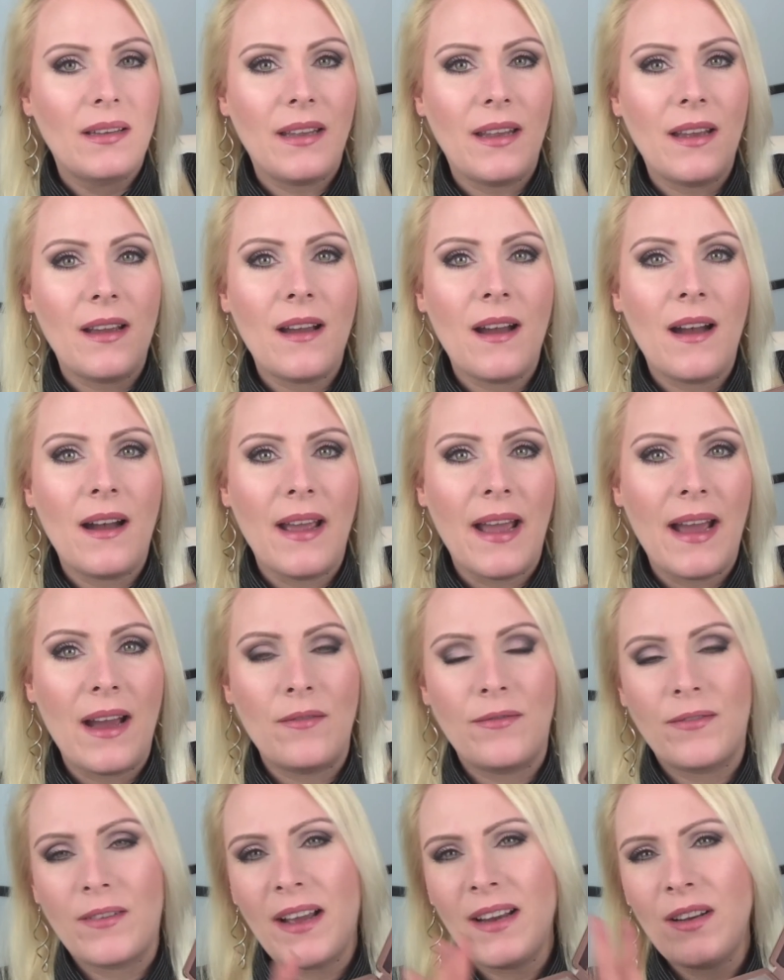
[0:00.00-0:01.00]
There I
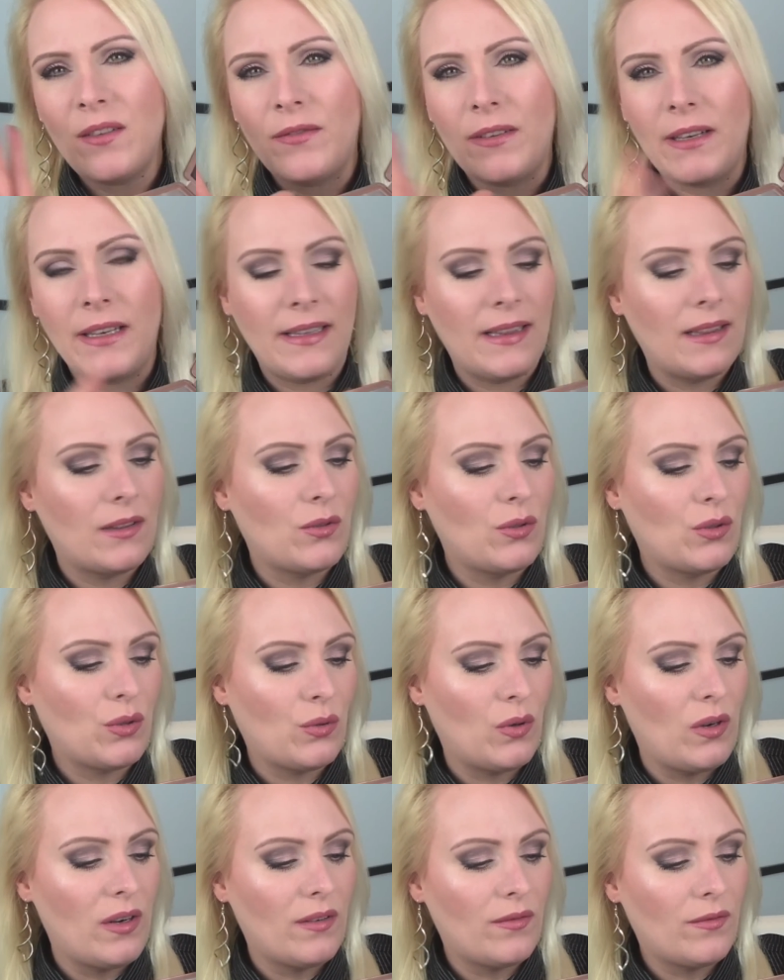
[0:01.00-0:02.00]
have kind of a little
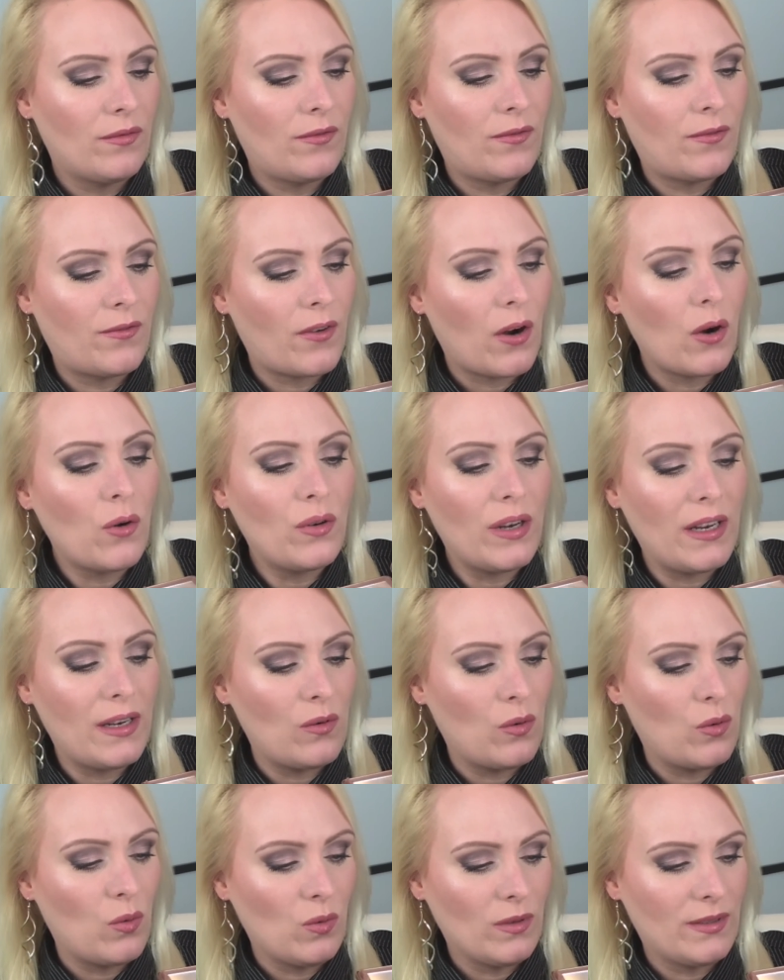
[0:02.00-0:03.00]
tutorial thrown
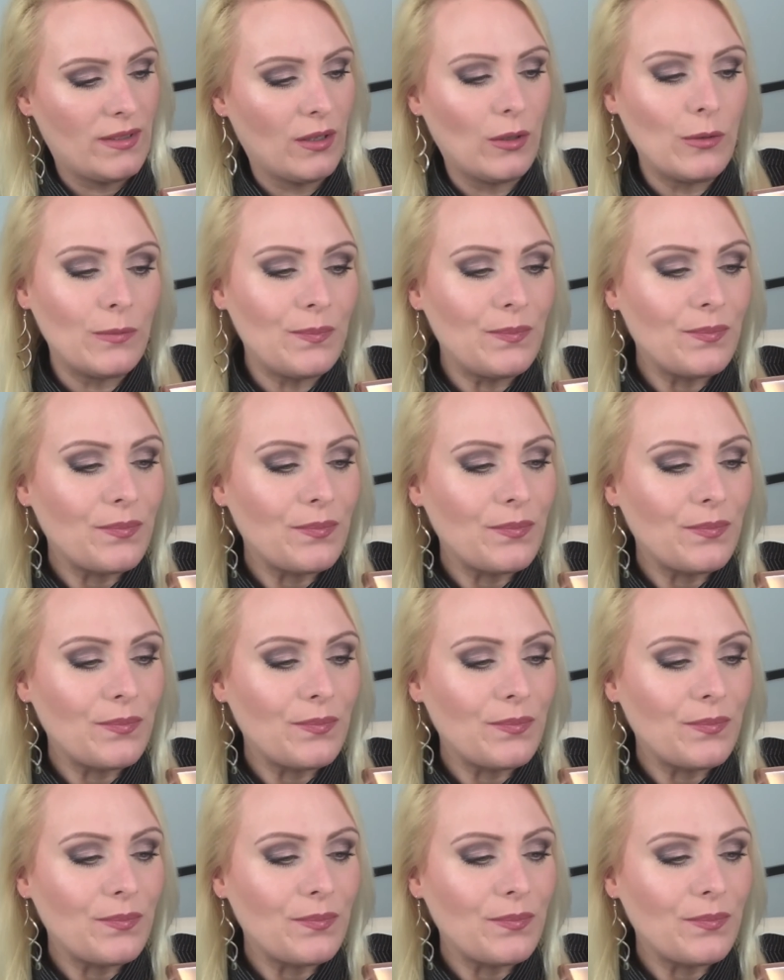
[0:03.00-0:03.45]
in also.